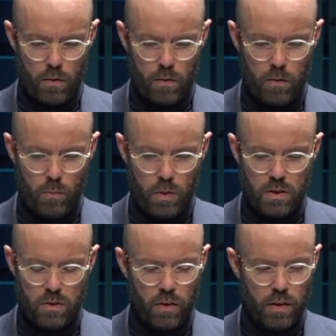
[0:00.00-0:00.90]
We
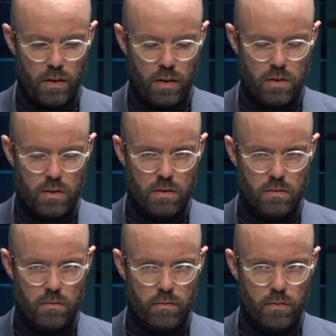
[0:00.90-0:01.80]
started this
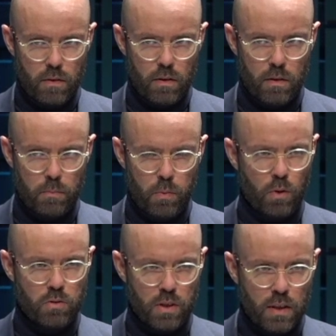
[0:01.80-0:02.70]

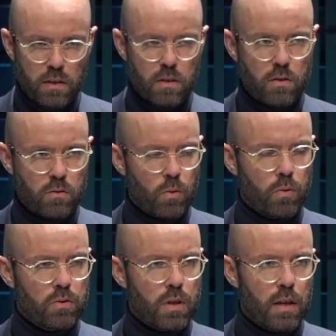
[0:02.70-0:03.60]
project, so to
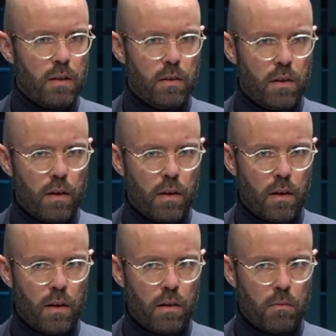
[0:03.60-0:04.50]
say,
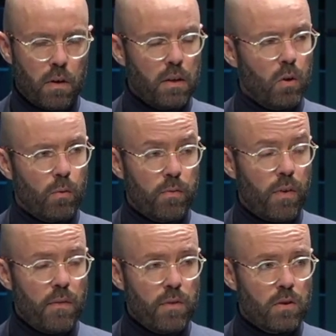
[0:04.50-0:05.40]
a little over
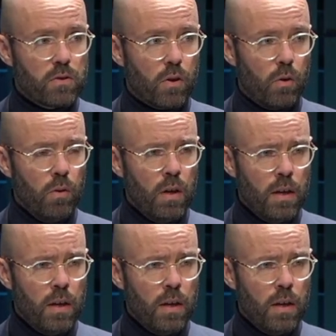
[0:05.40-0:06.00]
5 years ago,